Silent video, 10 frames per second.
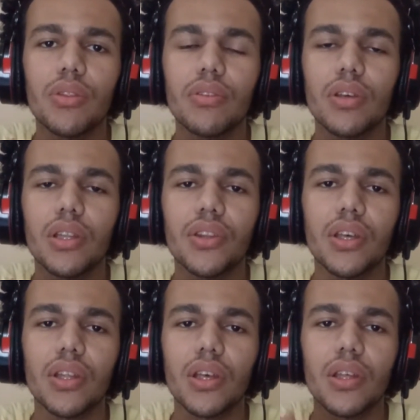
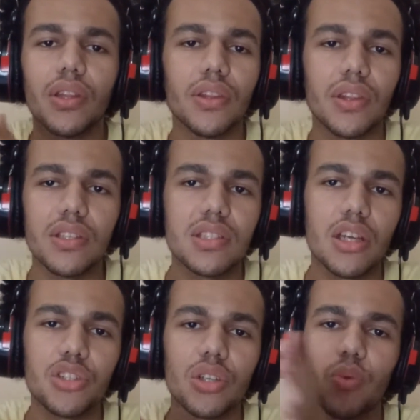the
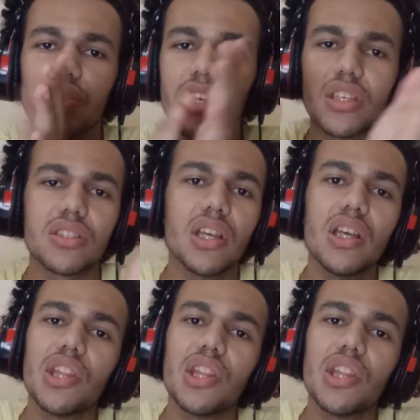session, what things